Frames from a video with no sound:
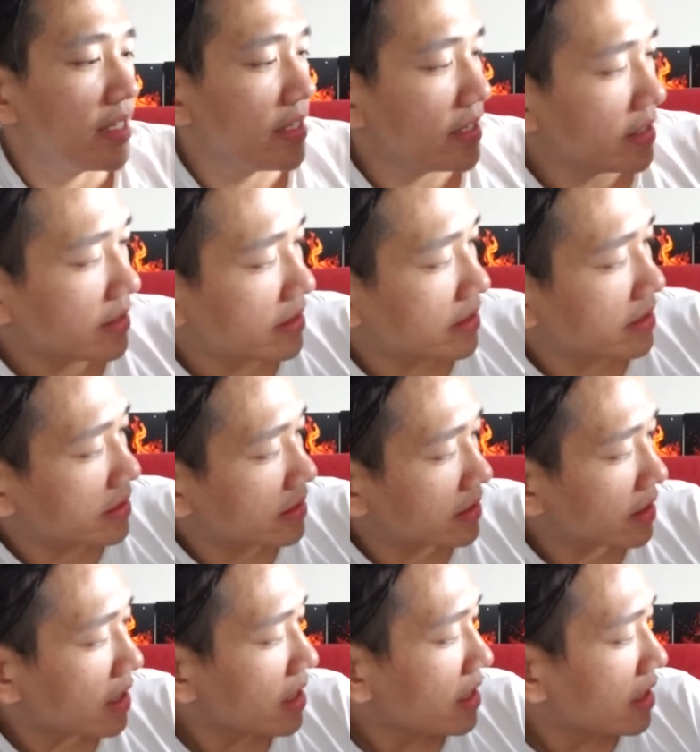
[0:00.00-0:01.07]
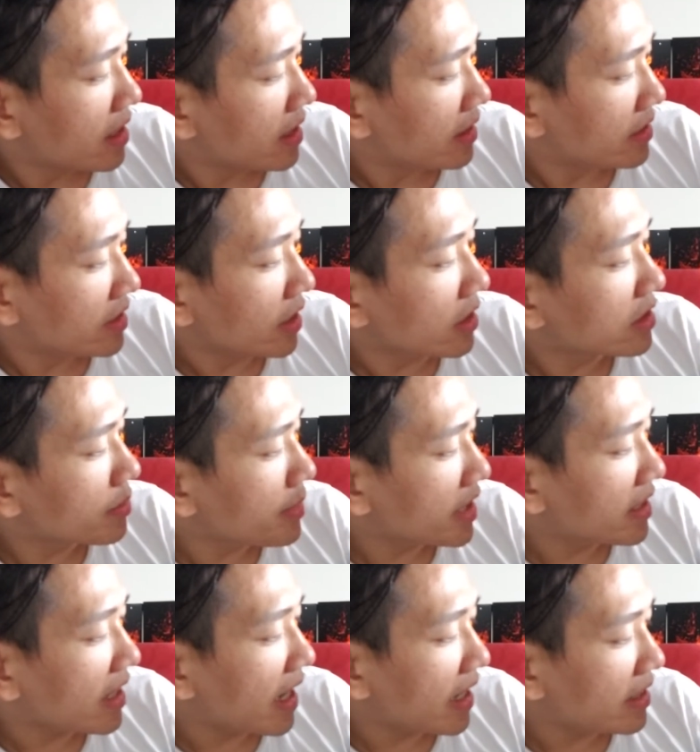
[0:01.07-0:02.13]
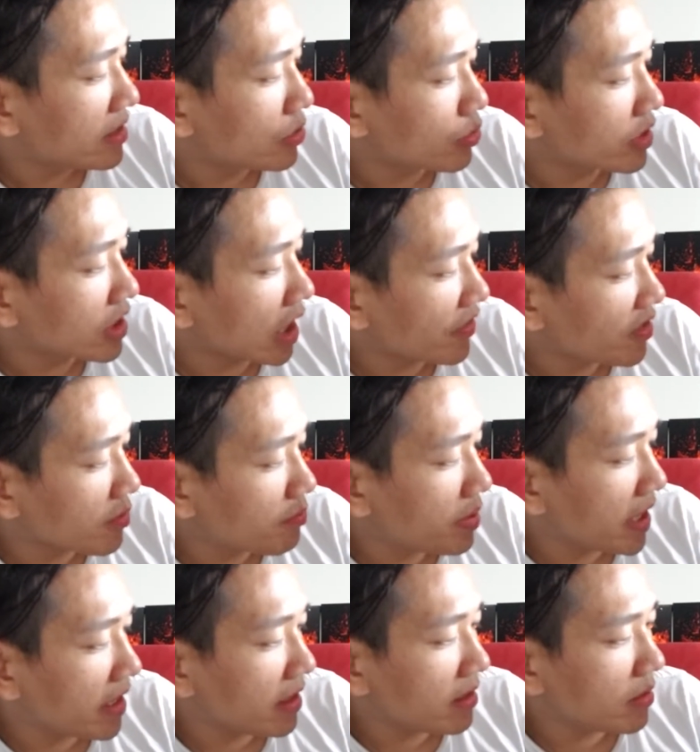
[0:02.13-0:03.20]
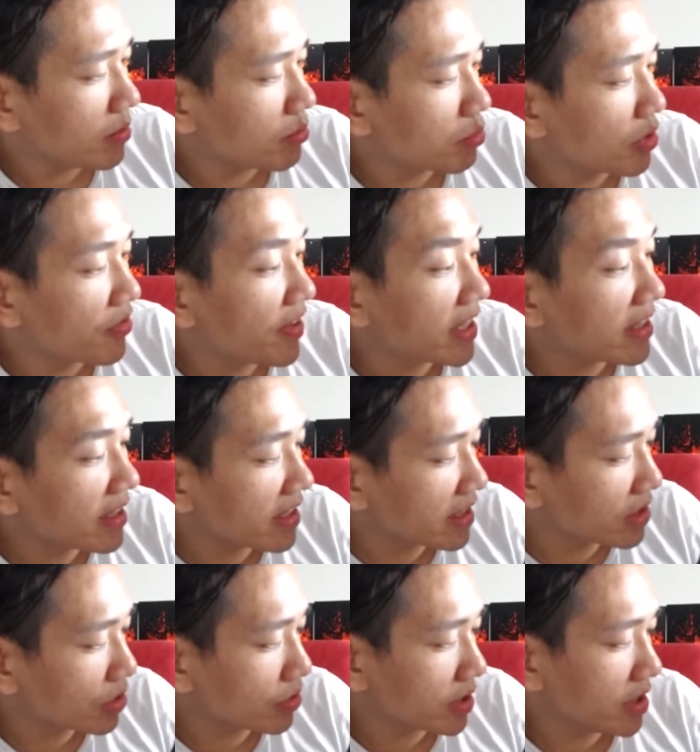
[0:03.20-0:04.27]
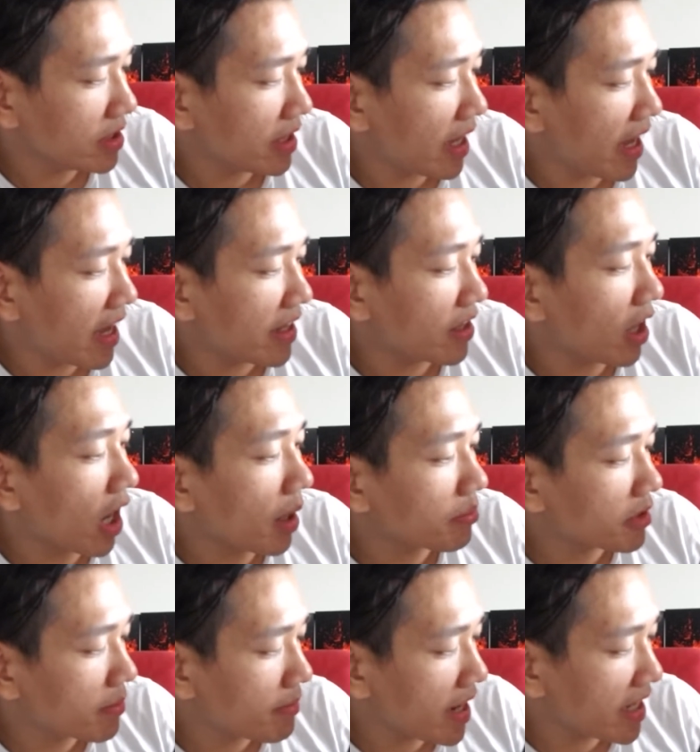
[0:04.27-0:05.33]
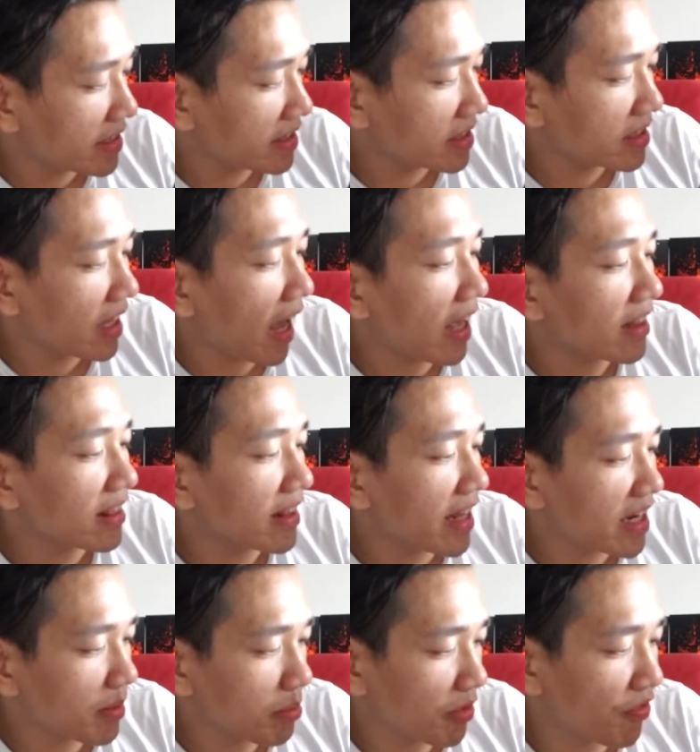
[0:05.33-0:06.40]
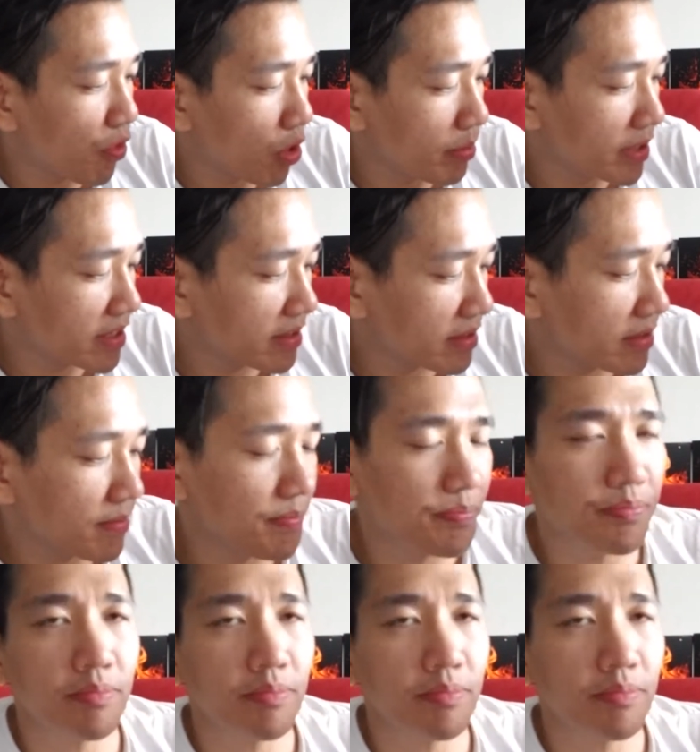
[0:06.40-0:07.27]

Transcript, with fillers: It's the ultimate guide to resolving pain, preventing injury, and optimizing athletic performance.